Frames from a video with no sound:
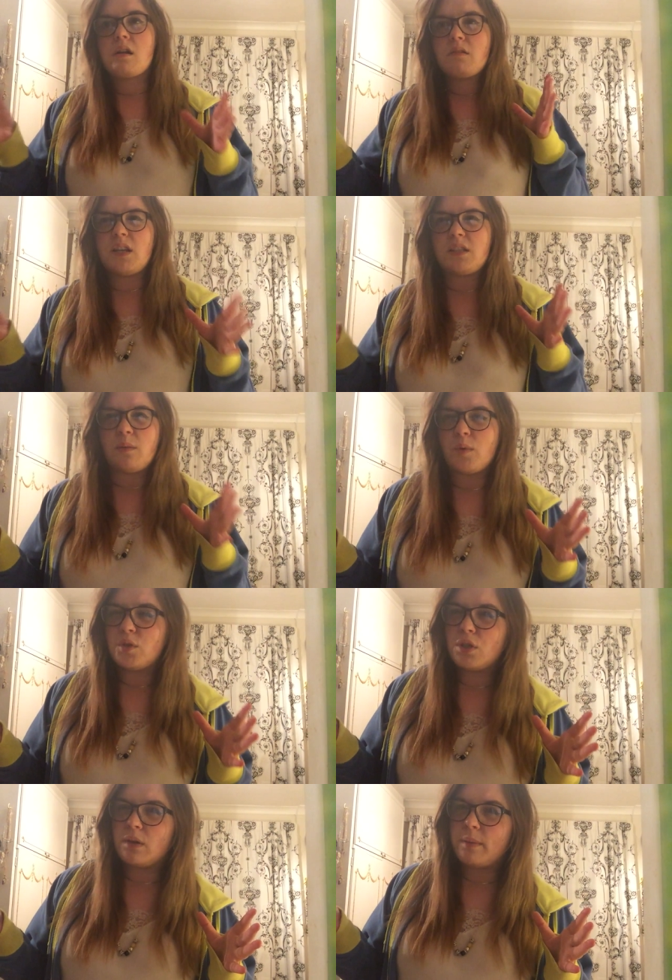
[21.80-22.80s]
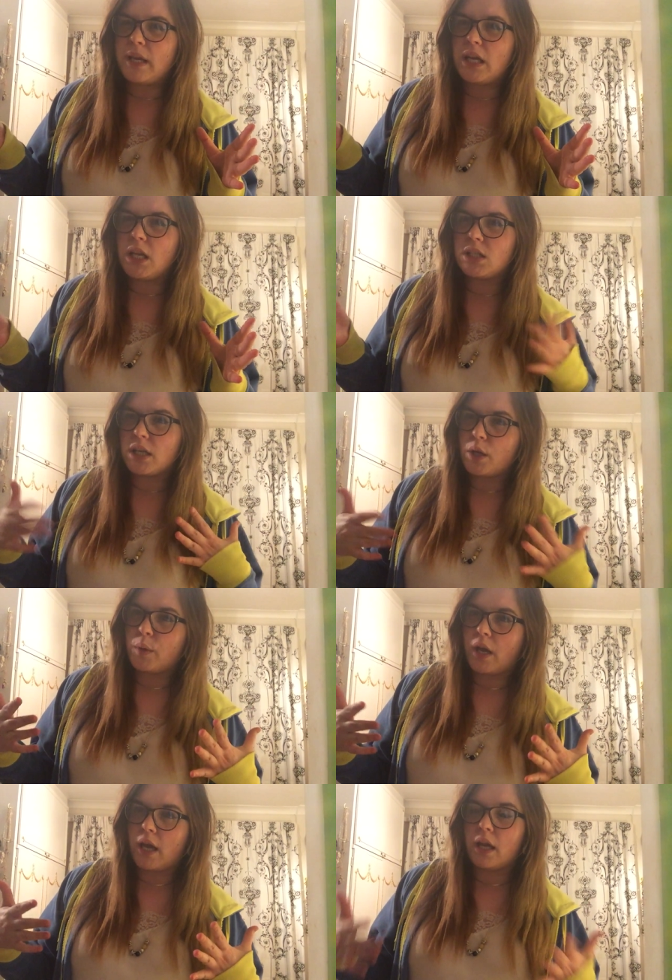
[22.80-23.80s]
reasonable, do you know what I mean? It's like
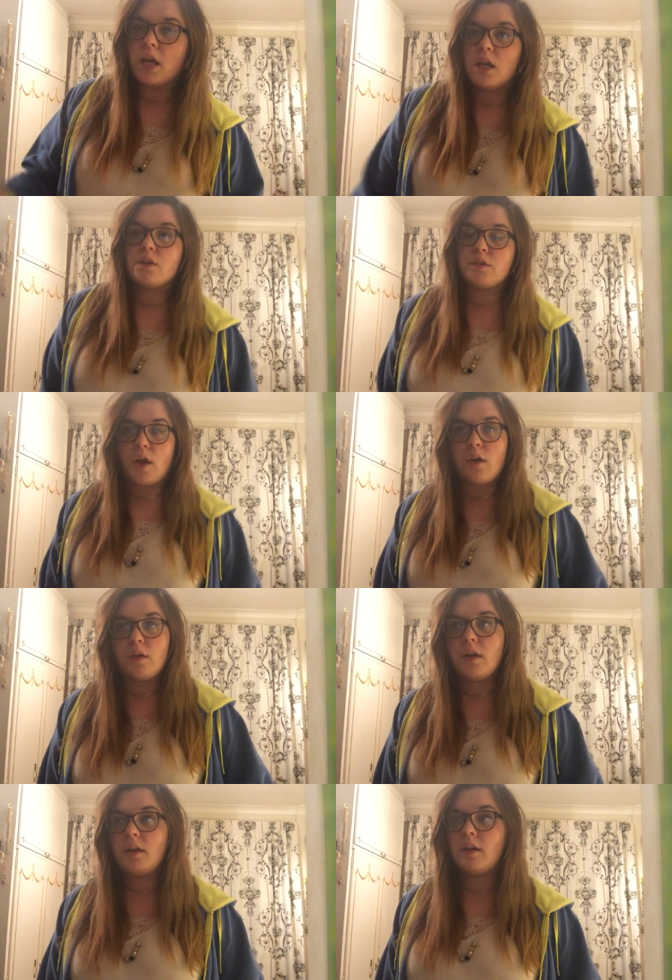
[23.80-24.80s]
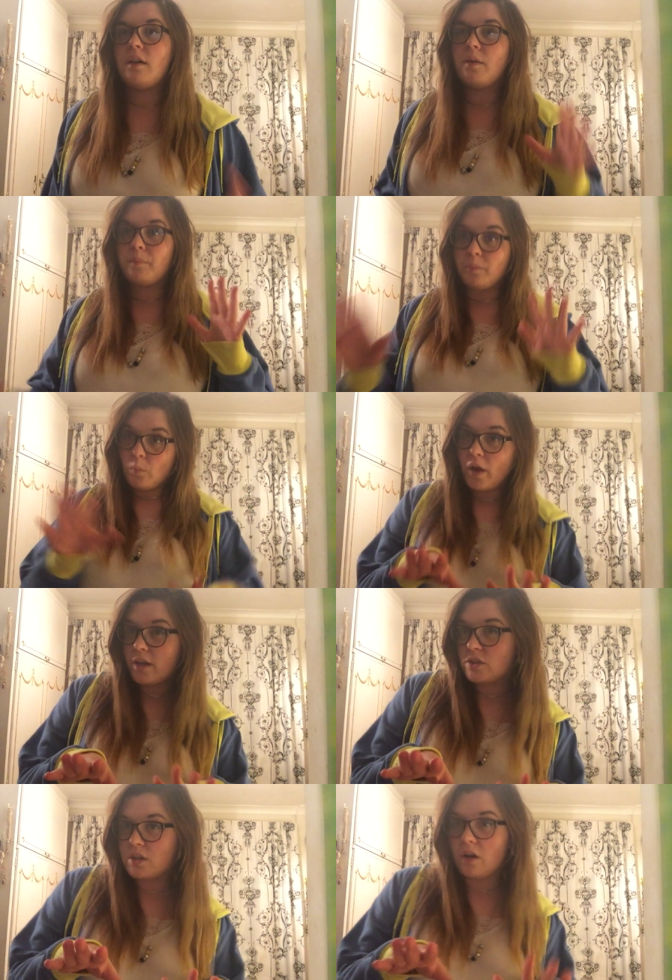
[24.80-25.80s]
okay. So what I
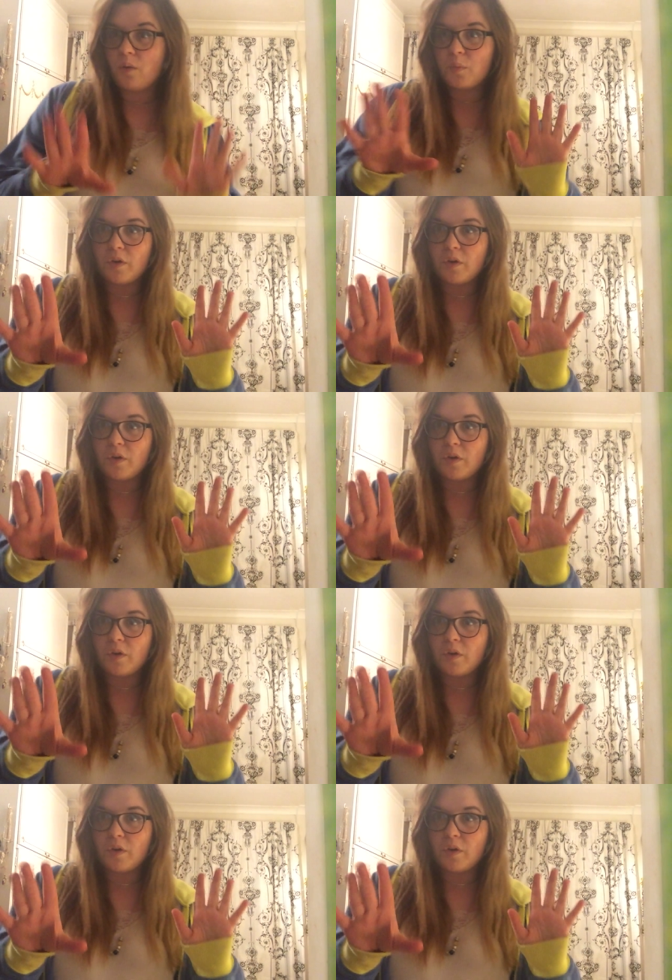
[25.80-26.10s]
actually got